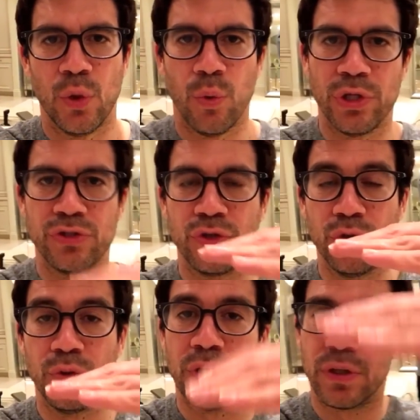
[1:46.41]
Ones
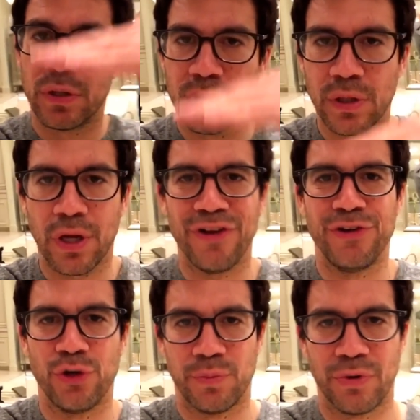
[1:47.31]
who
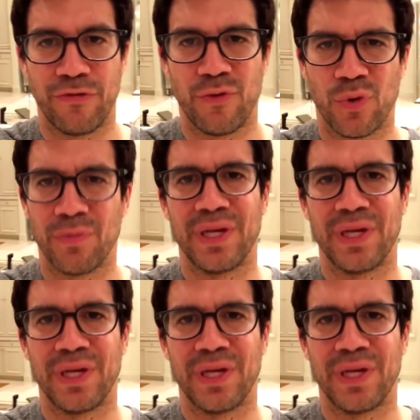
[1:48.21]
underperform,